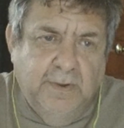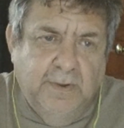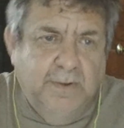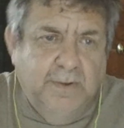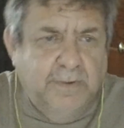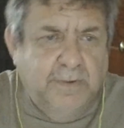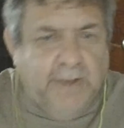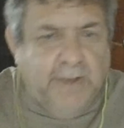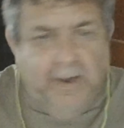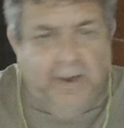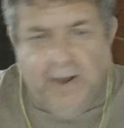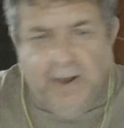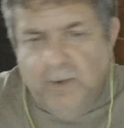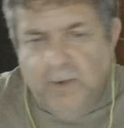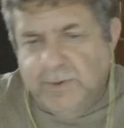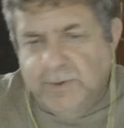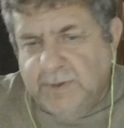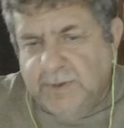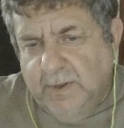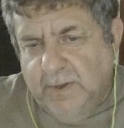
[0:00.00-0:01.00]
Again, I
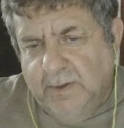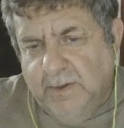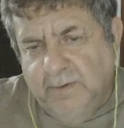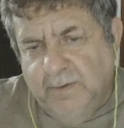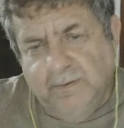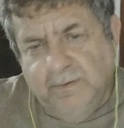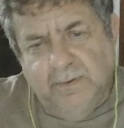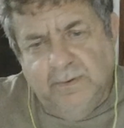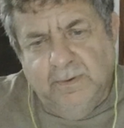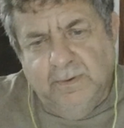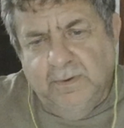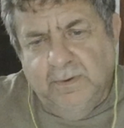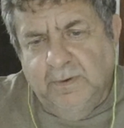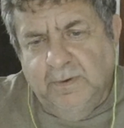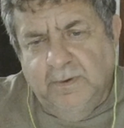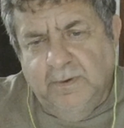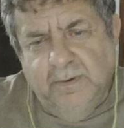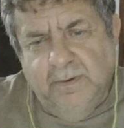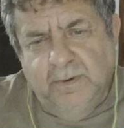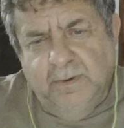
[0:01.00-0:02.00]
was an
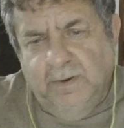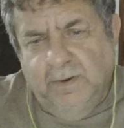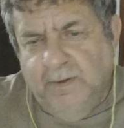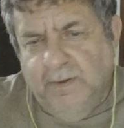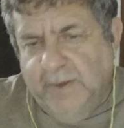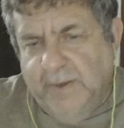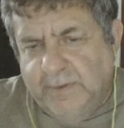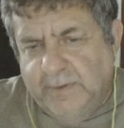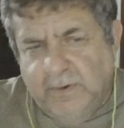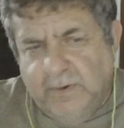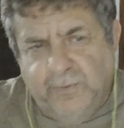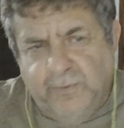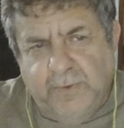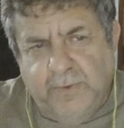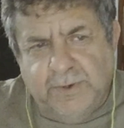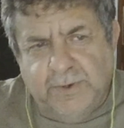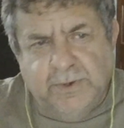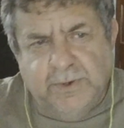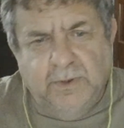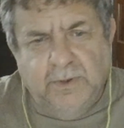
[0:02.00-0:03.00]
elected
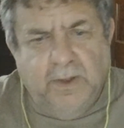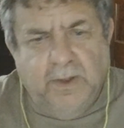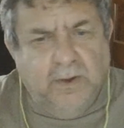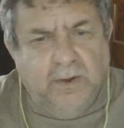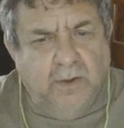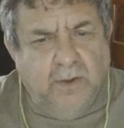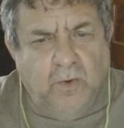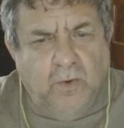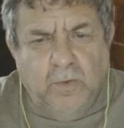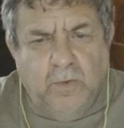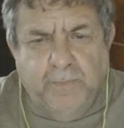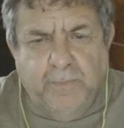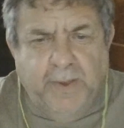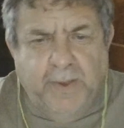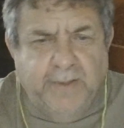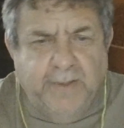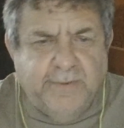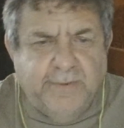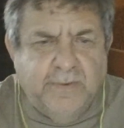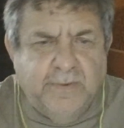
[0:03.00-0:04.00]
official on a local
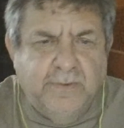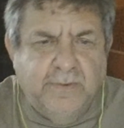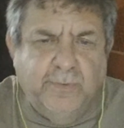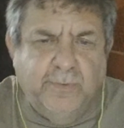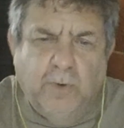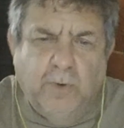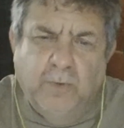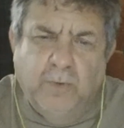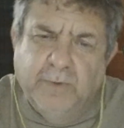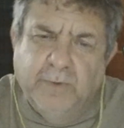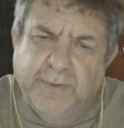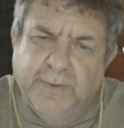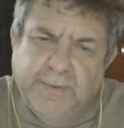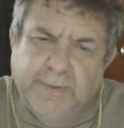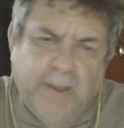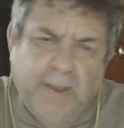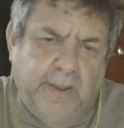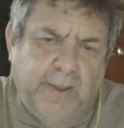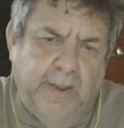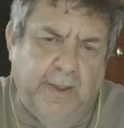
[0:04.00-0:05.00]
basis for over a
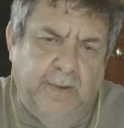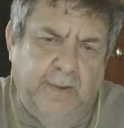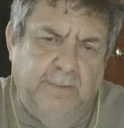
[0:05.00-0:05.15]
decade.